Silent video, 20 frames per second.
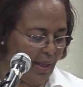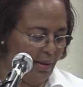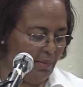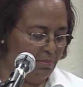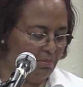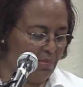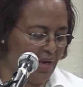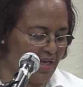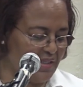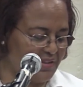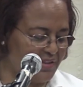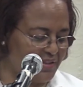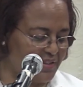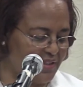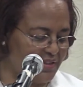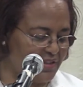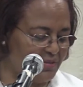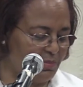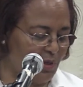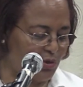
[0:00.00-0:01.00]
Months
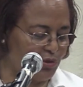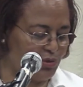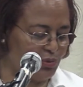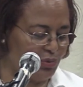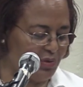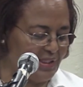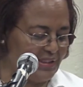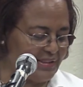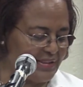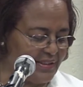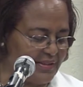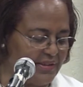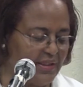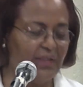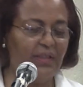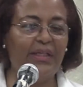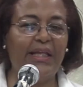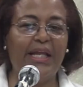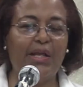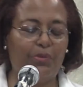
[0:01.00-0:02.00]
since most recent
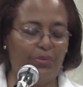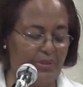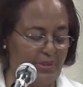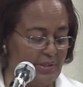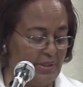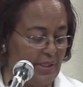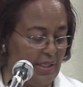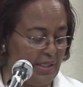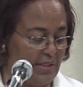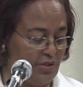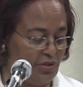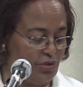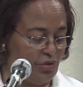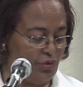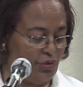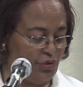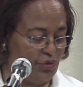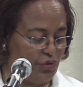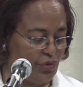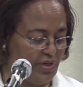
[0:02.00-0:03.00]
delinquency is
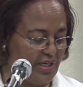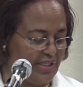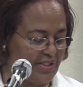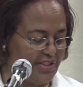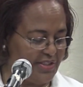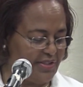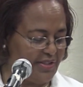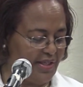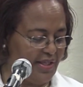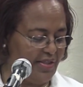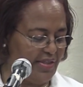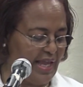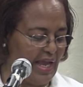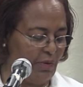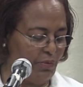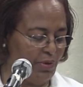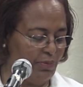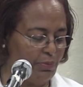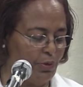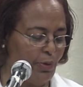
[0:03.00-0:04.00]
too short. I just did
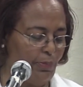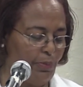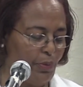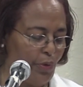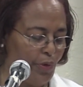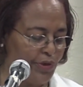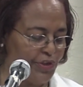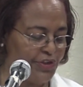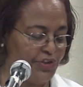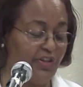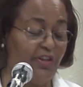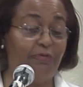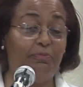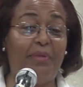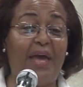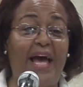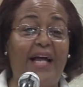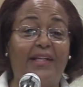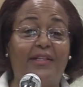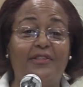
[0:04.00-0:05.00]
that one. Proportion of
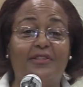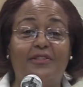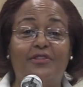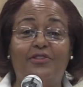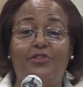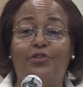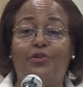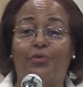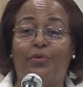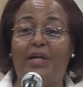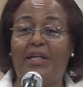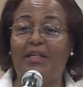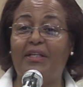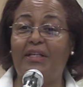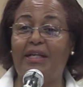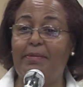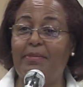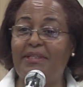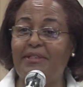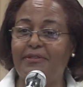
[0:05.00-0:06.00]
balances to credit
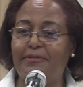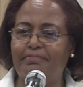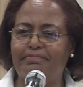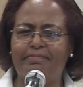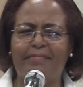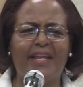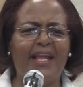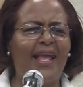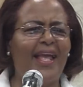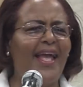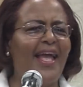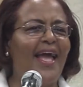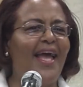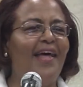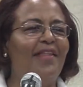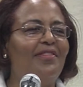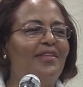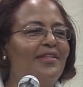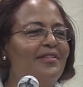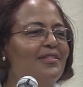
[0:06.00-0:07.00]
limits.
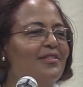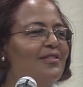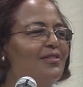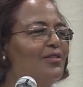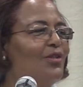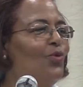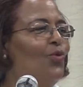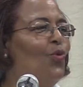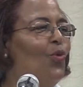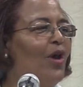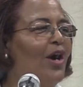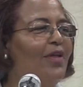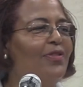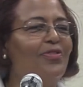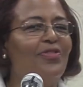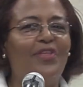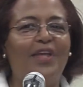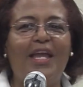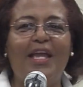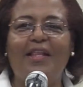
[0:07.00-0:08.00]
And this is the
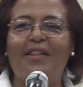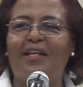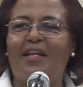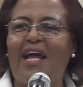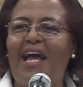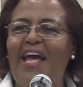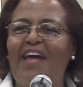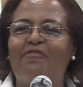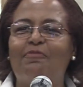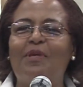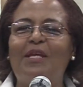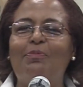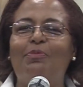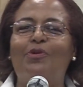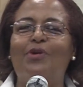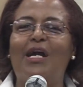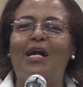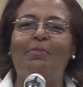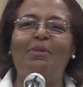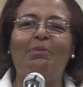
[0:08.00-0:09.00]
one thing that I have
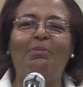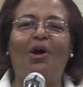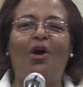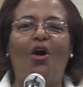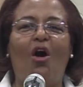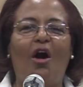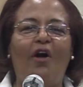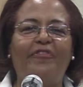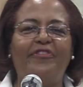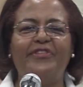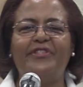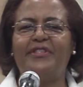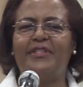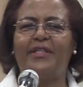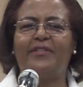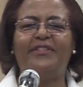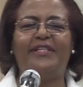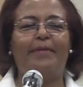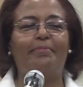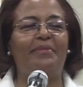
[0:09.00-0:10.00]
people come in my office and
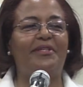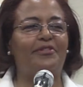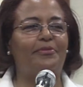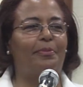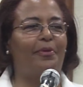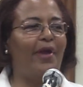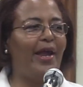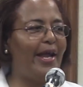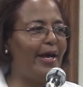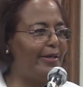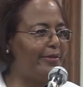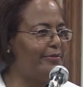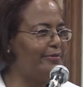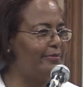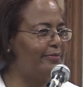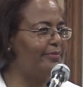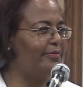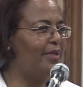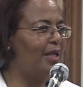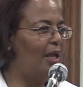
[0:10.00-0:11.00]
they'll say, Miss
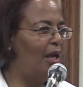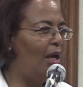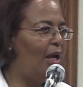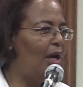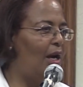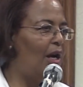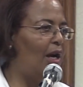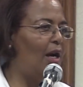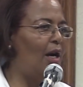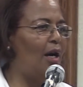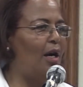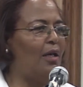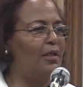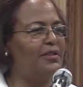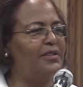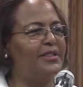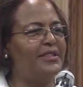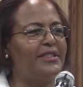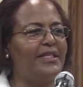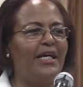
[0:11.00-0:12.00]
Brown,
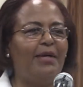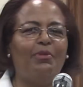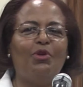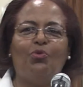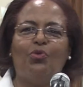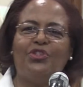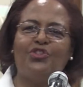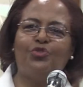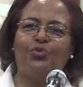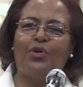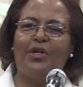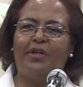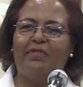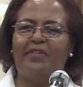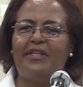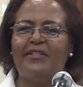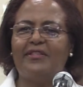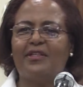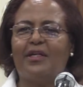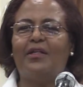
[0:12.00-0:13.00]
tell me which one of
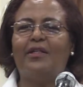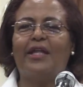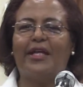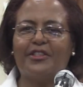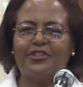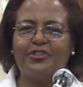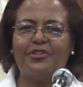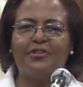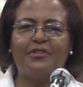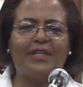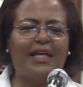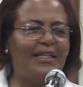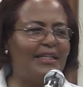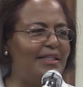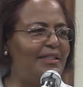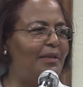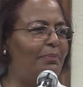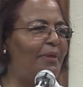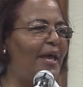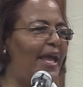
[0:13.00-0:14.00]
these collections I
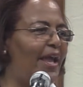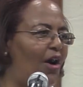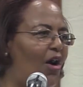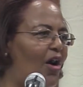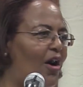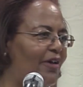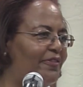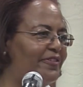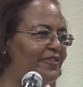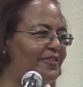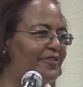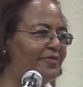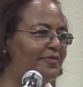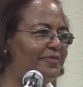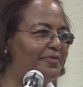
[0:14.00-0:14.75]
need to pay off.